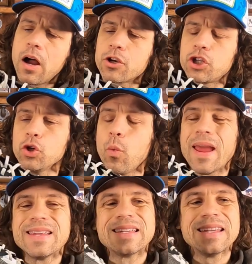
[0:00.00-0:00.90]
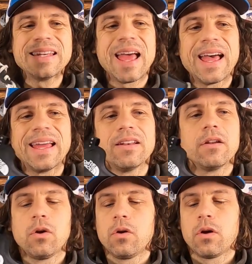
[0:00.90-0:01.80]
Shoe weighs in at,
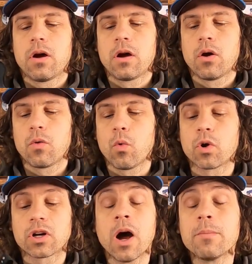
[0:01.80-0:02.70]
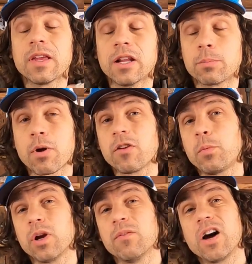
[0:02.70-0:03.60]
or comes in at a price
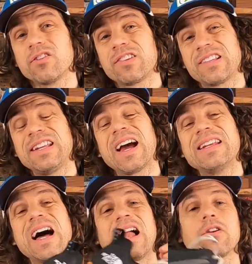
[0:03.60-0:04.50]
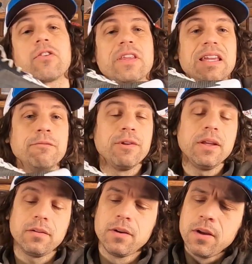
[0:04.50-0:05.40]
point of $169 on the
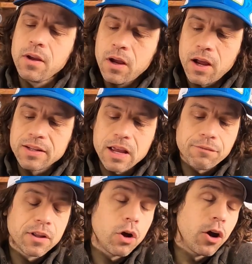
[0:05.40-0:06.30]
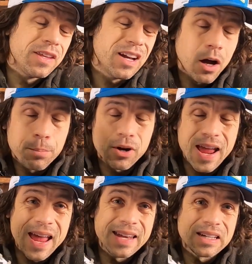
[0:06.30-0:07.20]
Infinite, definitely on the upper
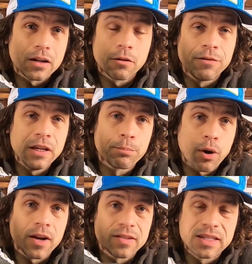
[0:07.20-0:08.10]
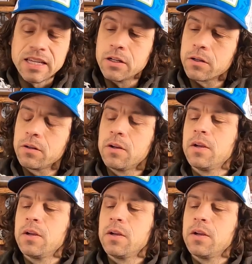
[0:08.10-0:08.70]
end of the price tier.